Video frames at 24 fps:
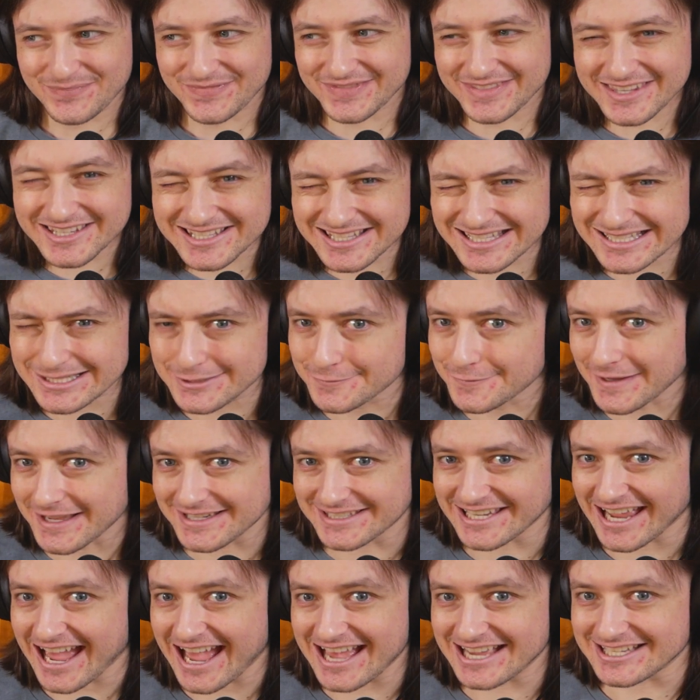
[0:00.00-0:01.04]
This is
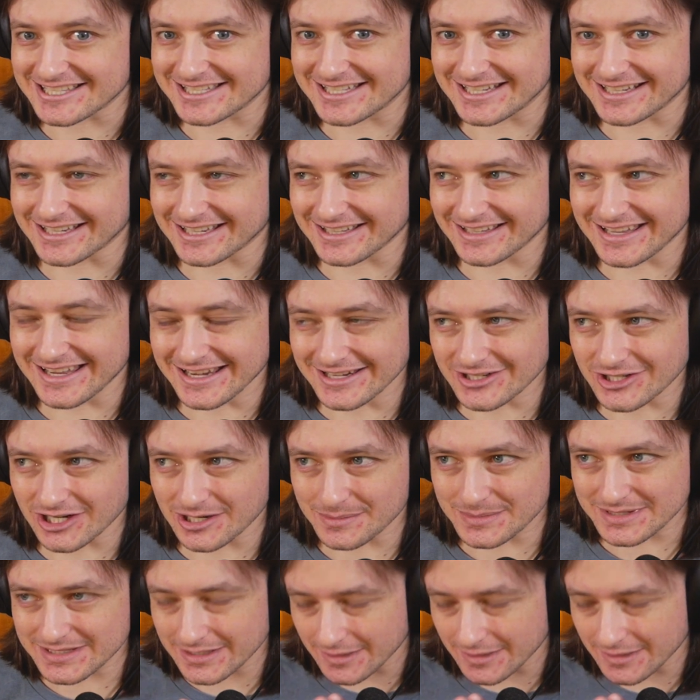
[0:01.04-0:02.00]
fantastic in terms